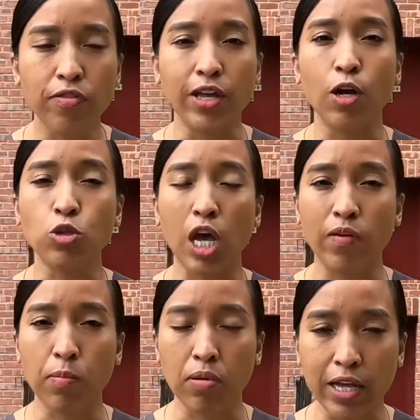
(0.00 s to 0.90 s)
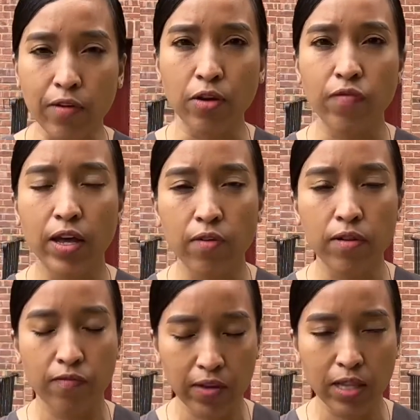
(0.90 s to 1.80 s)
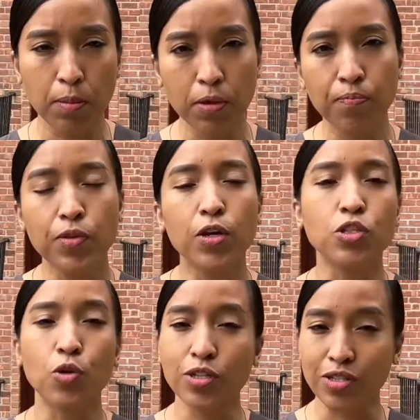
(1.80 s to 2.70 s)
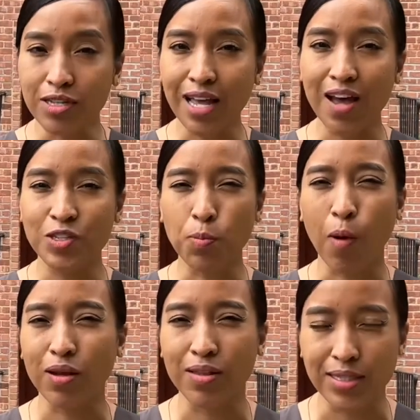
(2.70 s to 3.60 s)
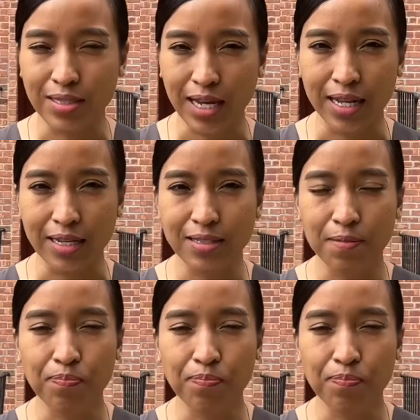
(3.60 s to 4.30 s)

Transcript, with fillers: They also have a playground available, so it does have its park-like settings.